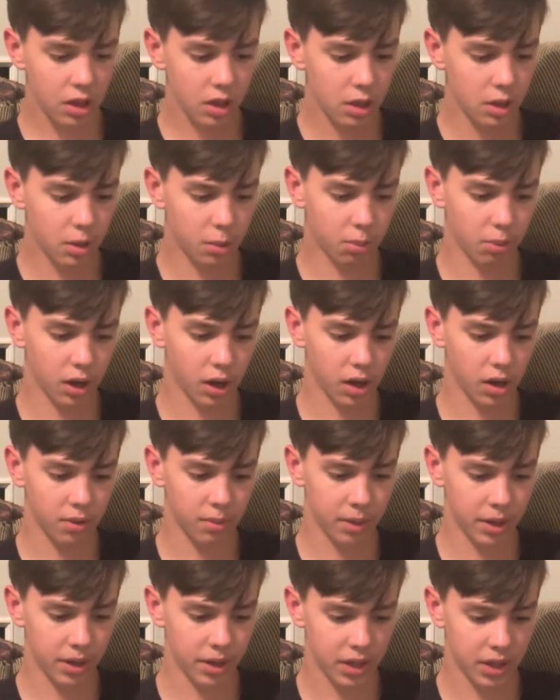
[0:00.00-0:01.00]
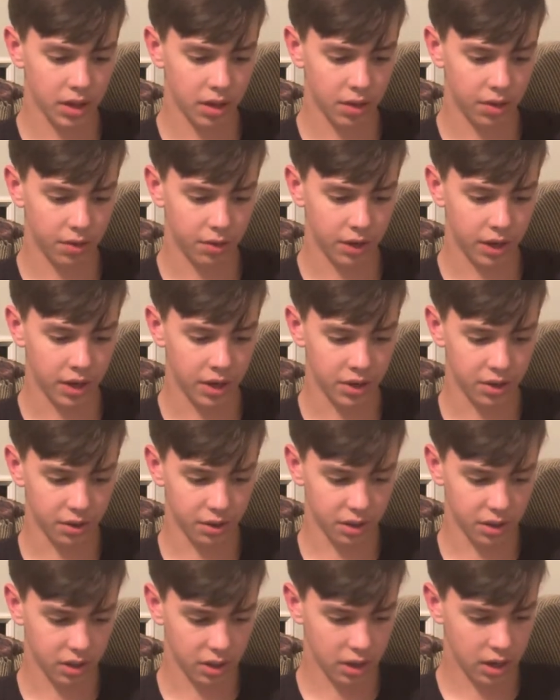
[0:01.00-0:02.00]
The proclamation of three
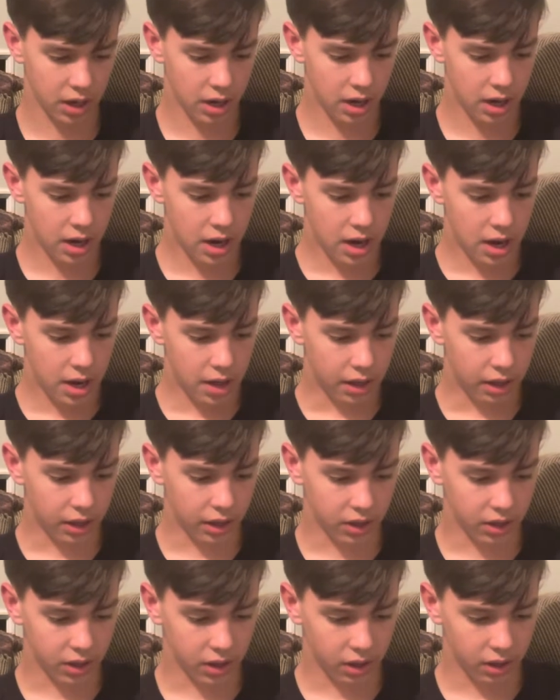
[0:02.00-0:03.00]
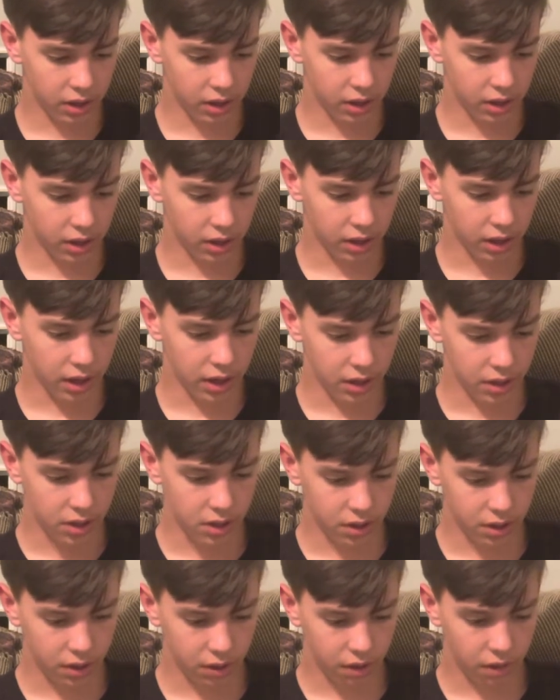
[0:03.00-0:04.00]
angels. Then I saw another
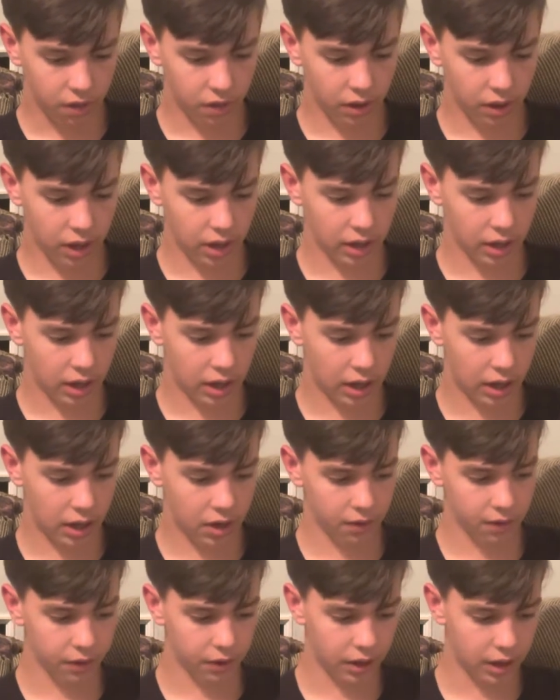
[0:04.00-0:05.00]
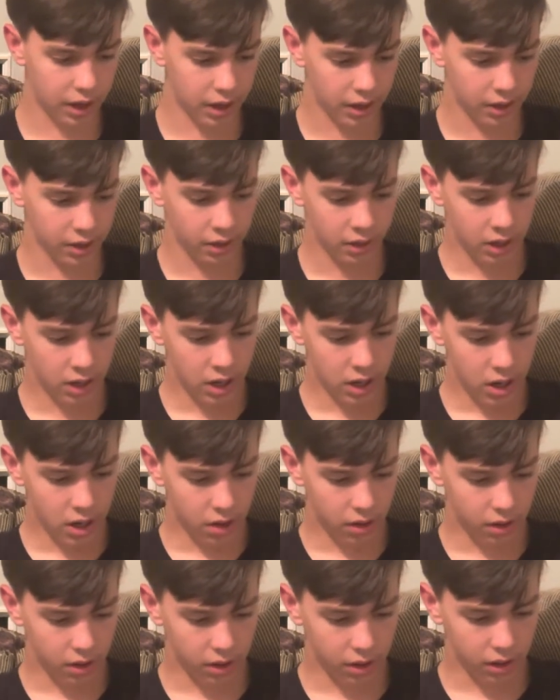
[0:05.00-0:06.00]
angel flying high overhead
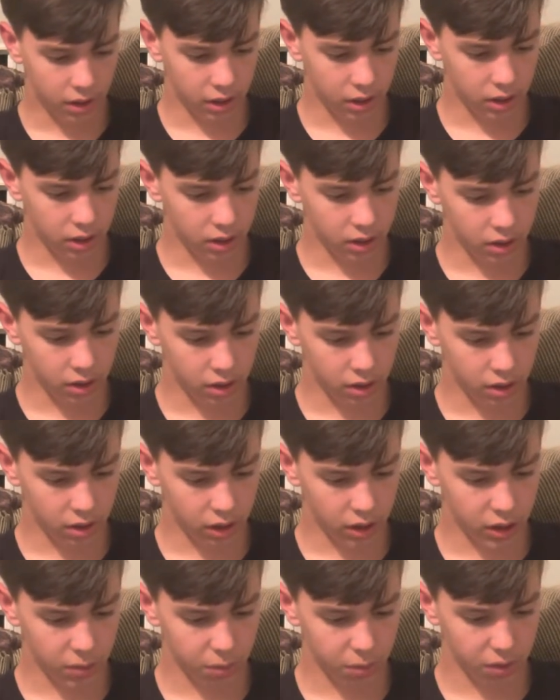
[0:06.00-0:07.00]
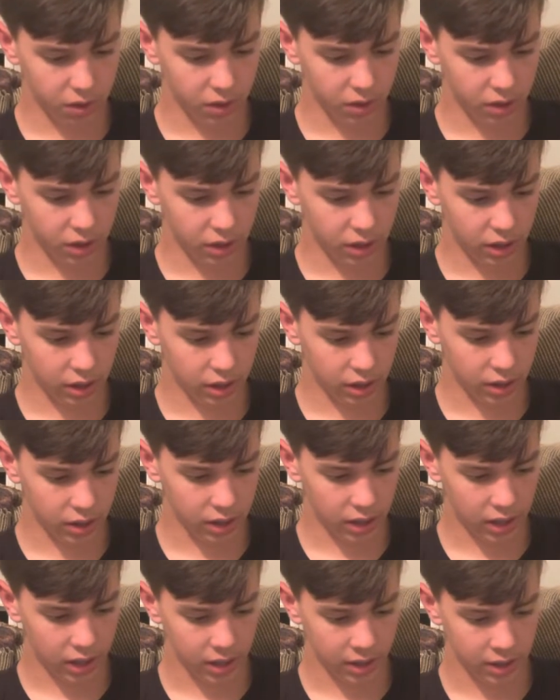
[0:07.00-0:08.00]
with the eternal gospel to announce the
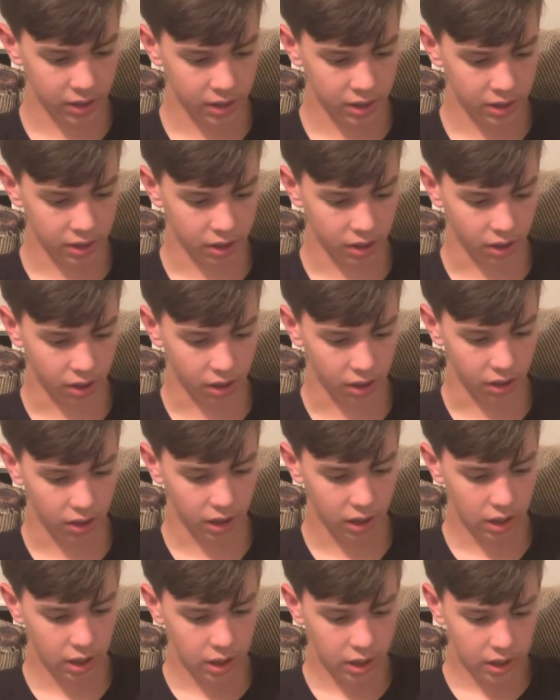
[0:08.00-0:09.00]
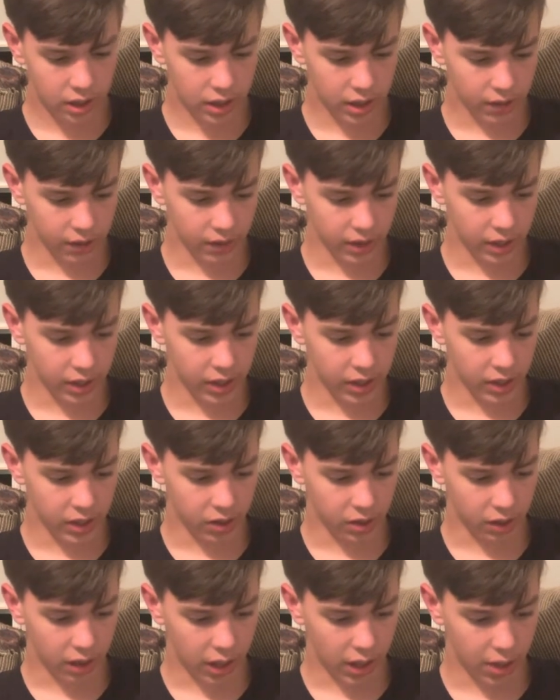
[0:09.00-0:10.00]
inhabitants of the earth, to every nation,
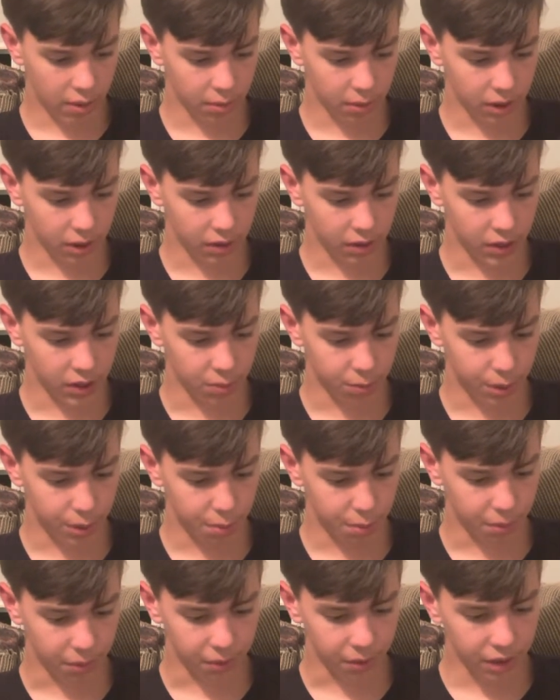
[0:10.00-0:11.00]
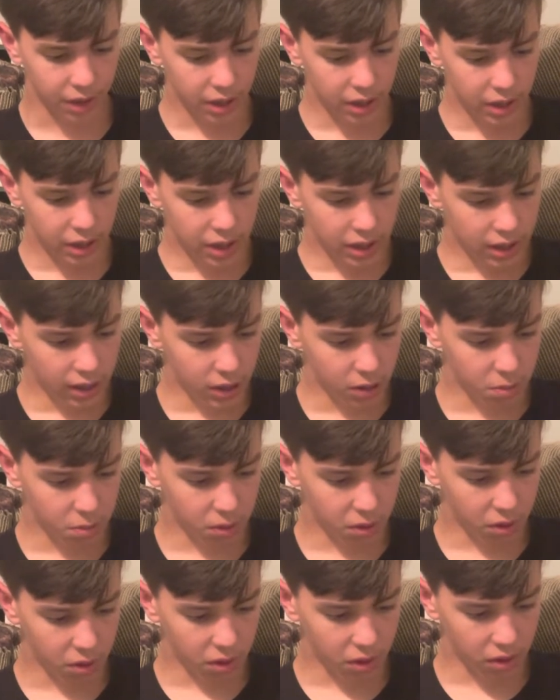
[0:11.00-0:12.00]
tribe, language, and people he
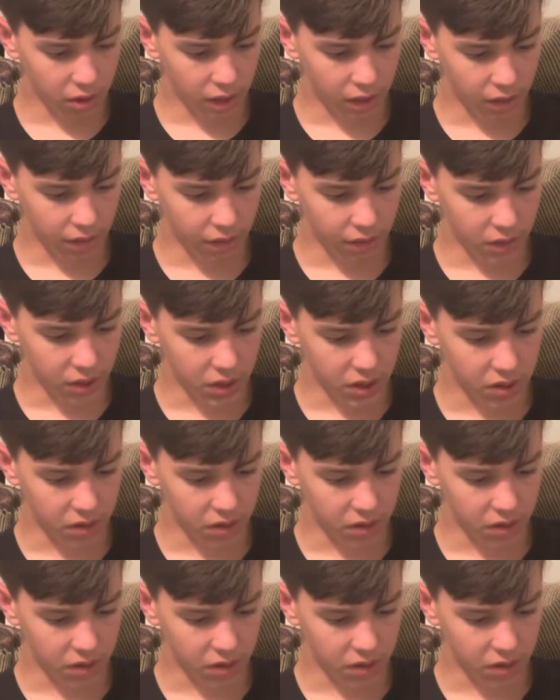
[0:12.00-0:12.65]
spoke with a loud voice,